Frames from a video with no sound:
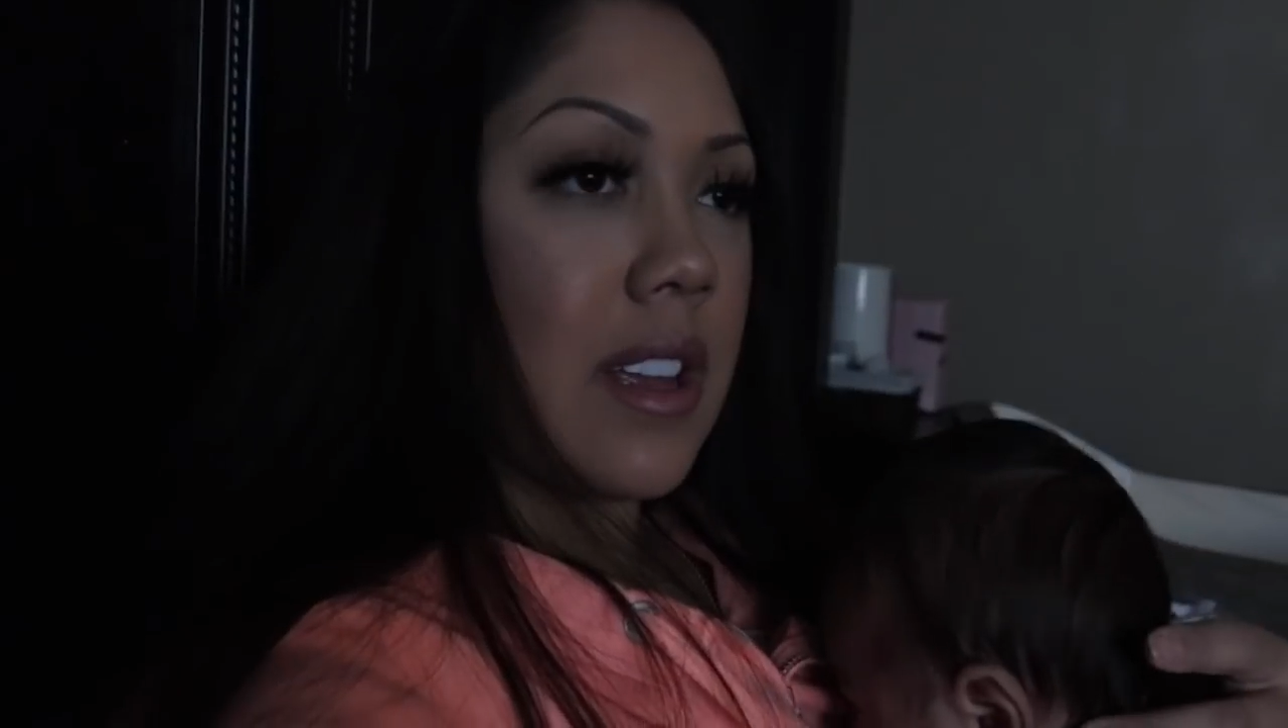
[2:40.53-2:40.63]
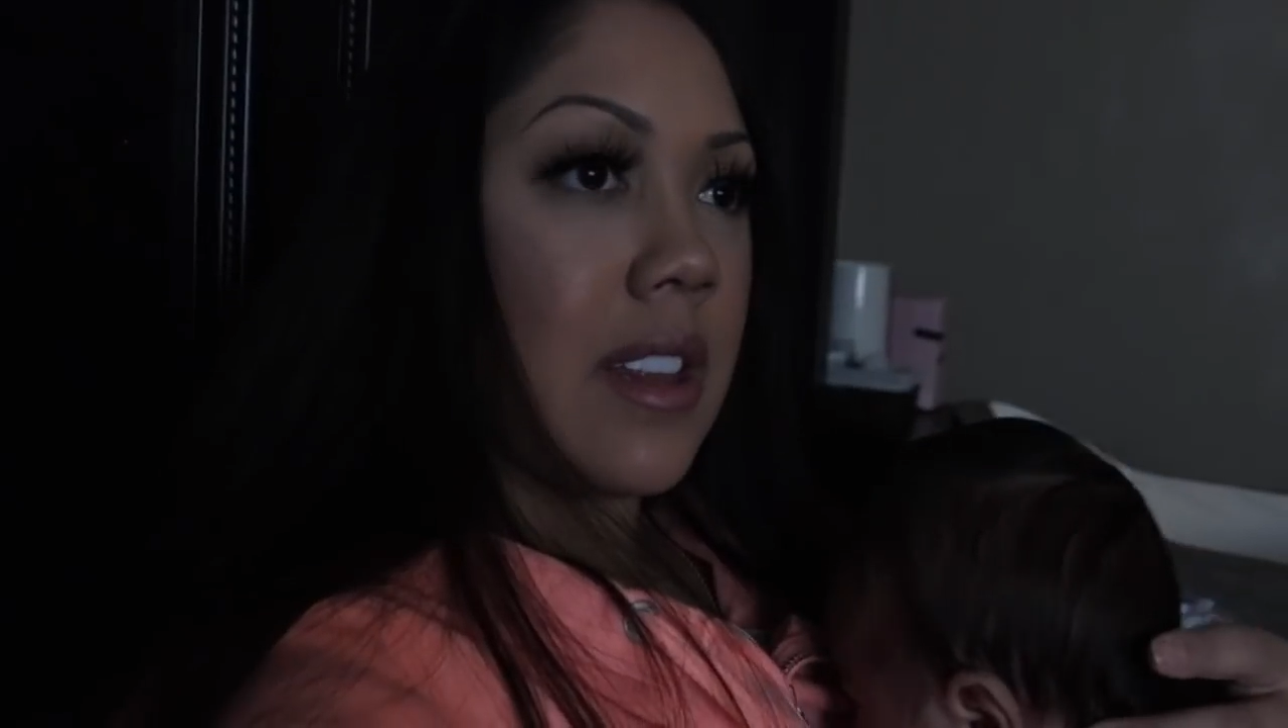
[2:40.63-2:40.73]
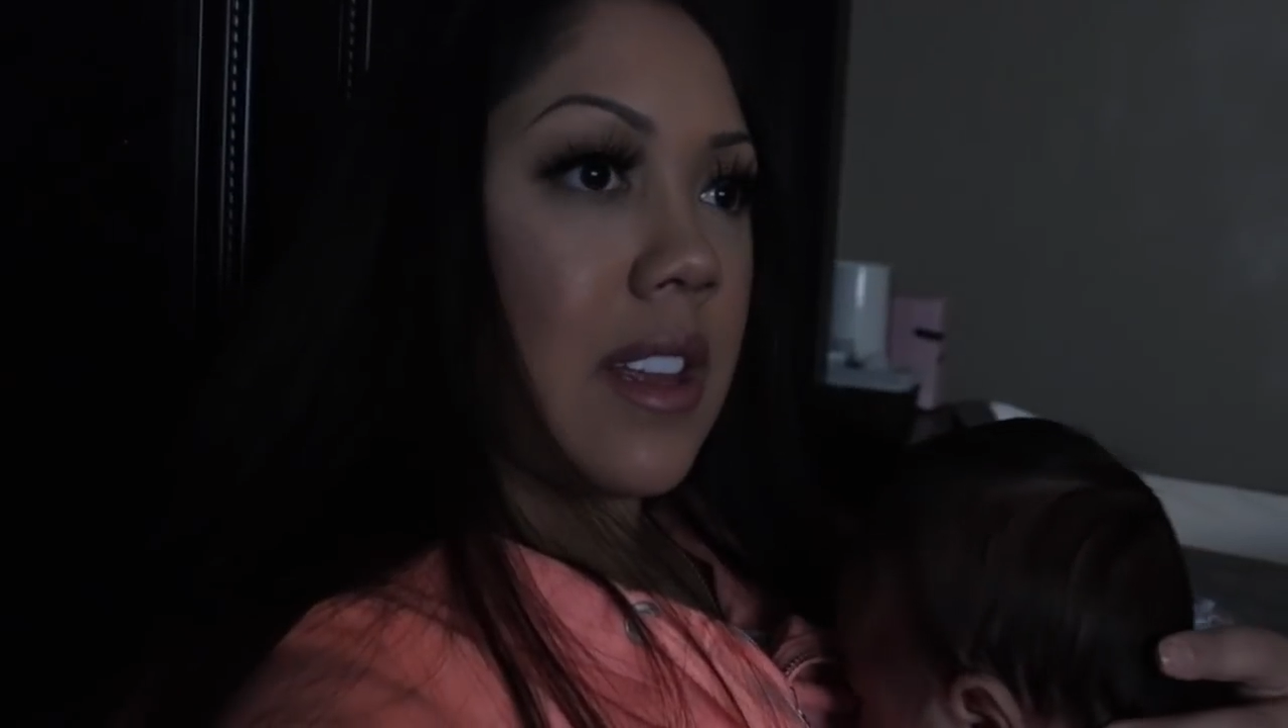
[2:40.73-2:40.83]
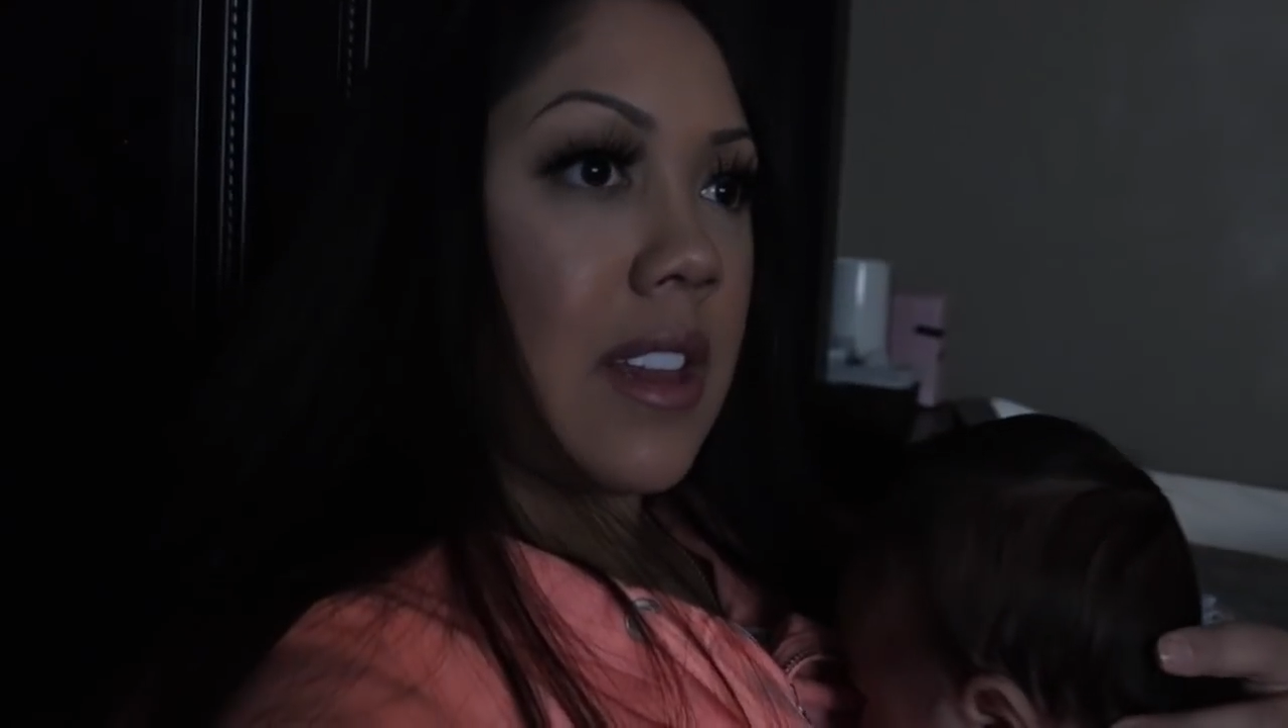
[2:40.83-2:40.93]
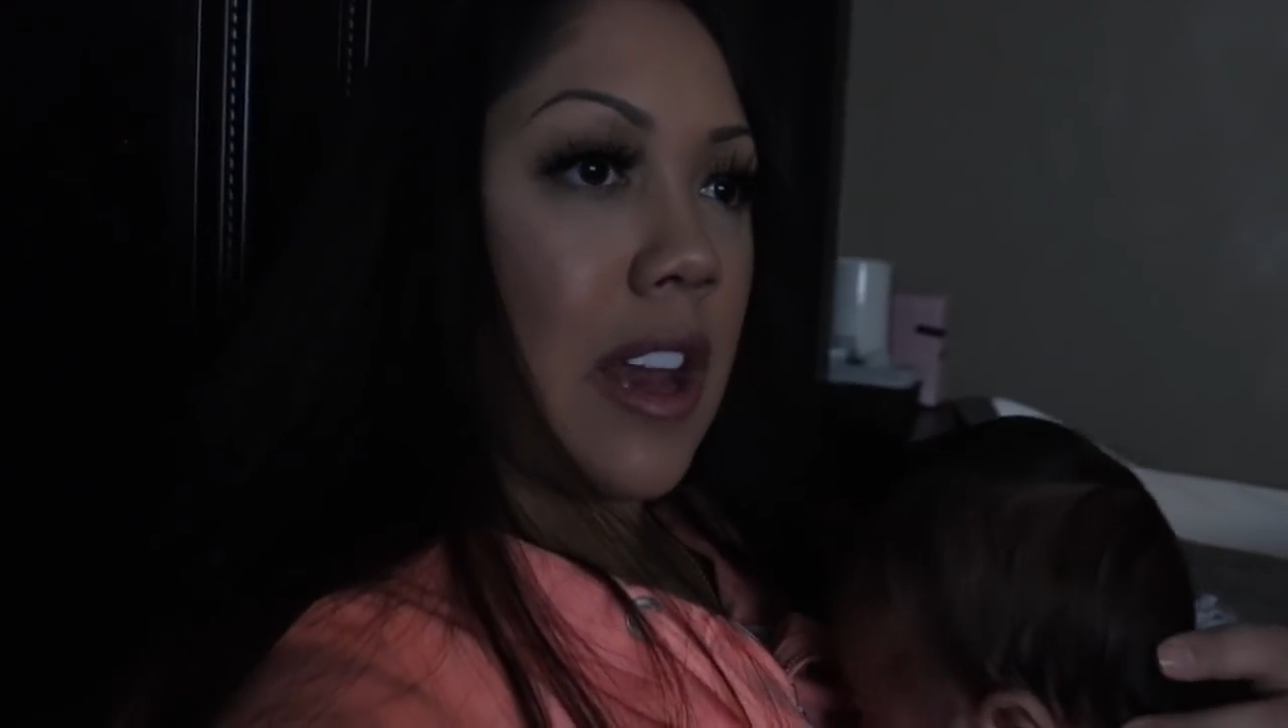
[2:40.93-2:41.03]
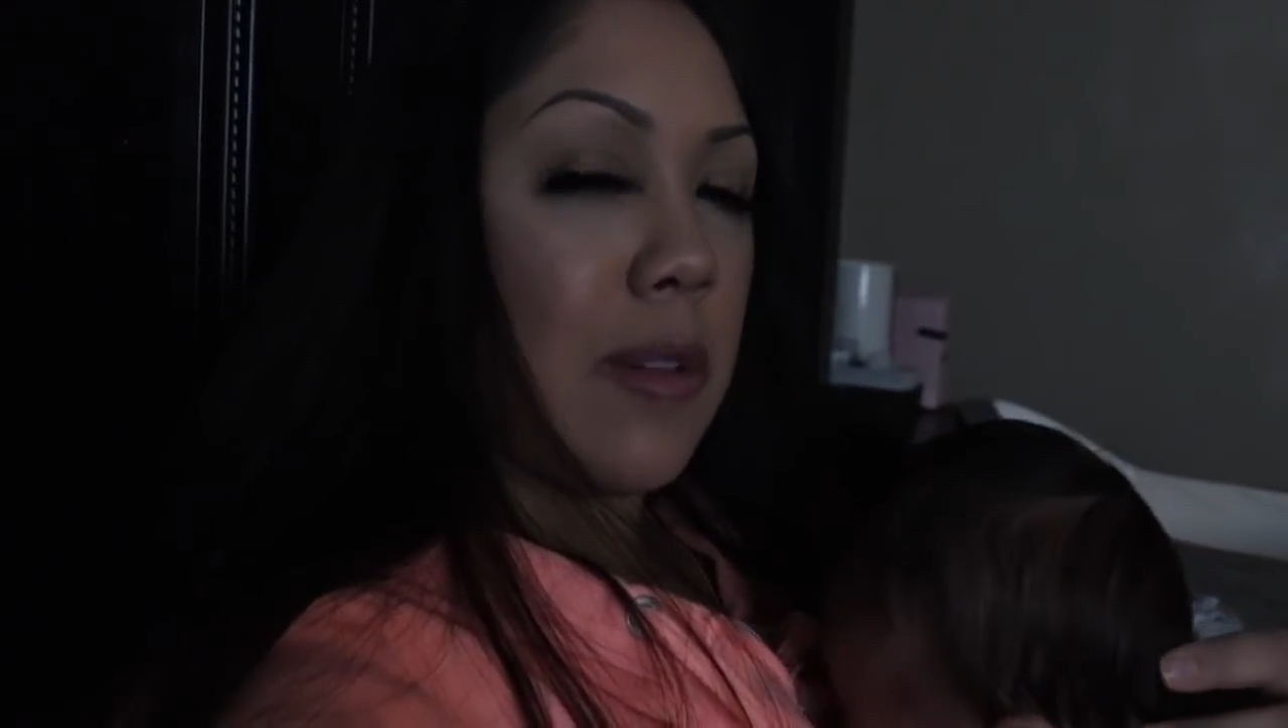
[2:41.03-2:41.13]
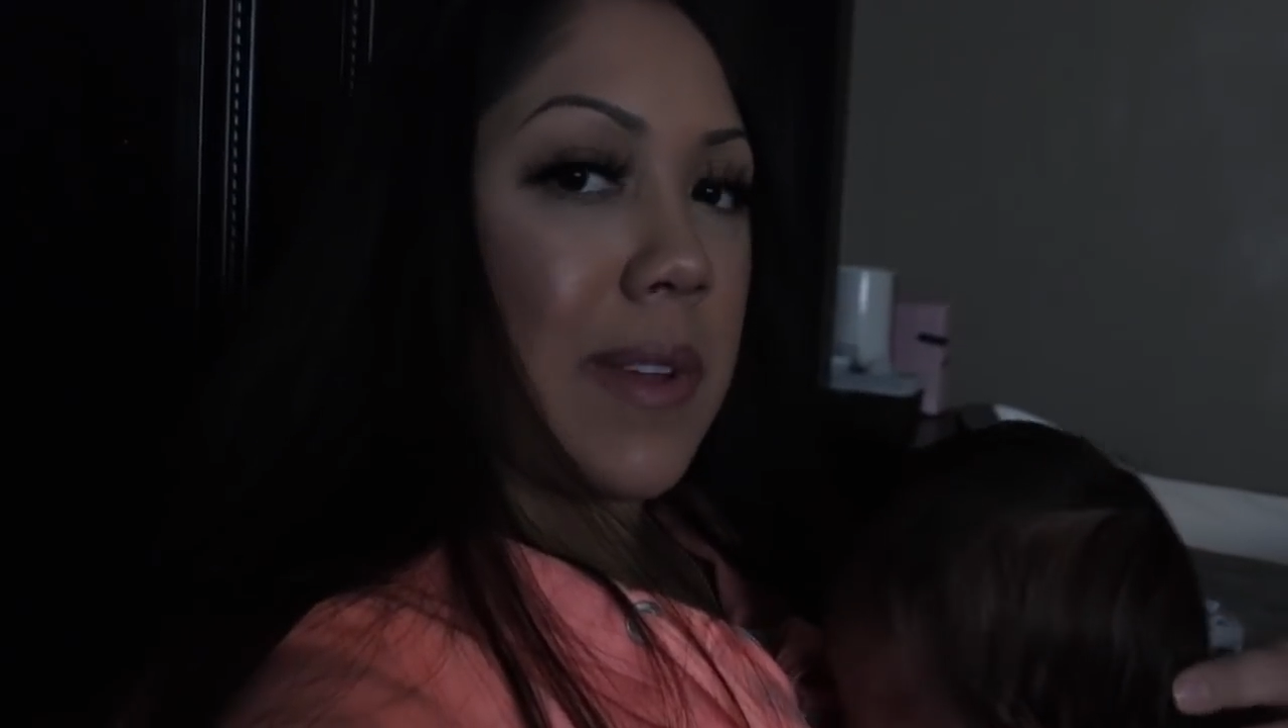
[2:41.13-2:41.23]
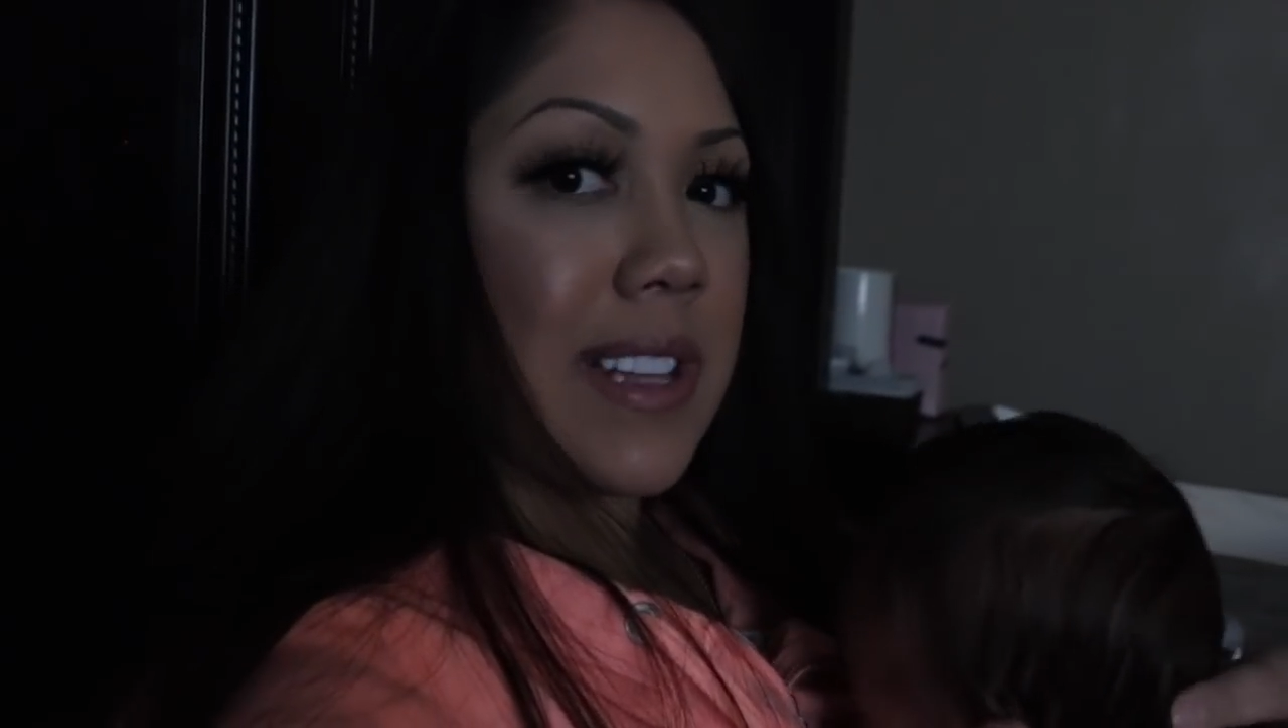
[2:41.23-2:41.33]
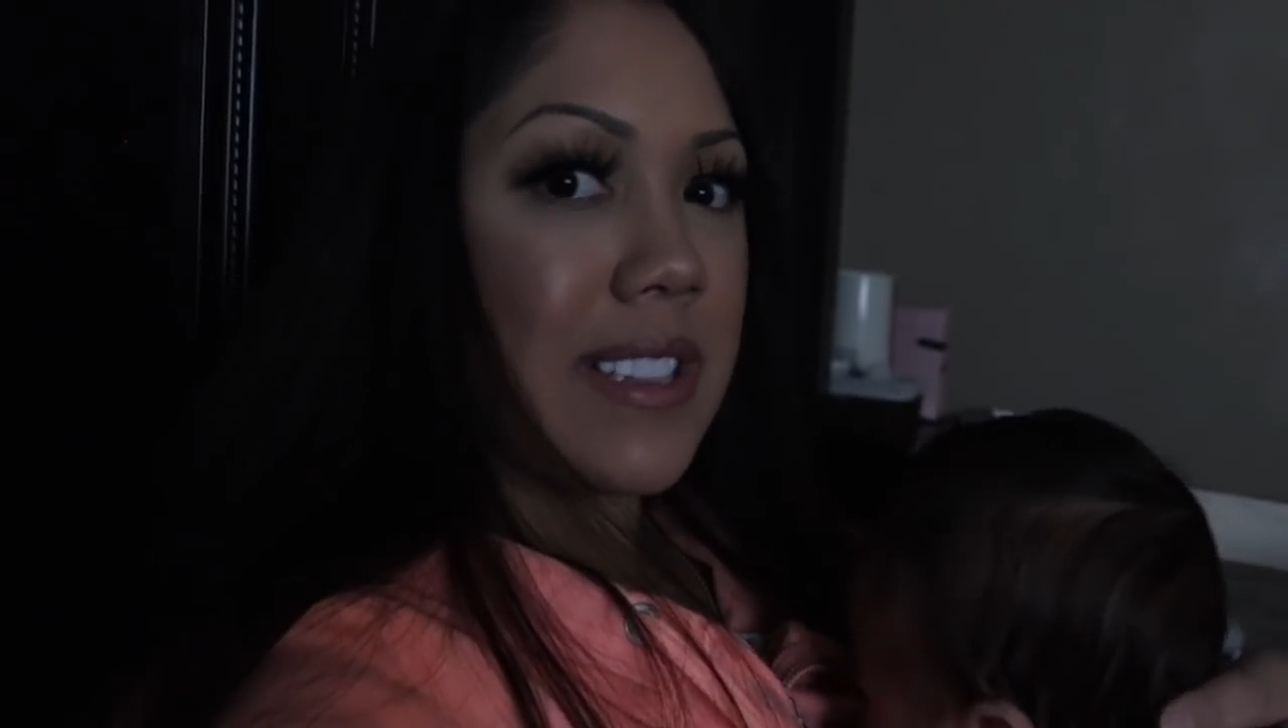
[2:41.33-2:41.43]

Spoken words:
and then that'll be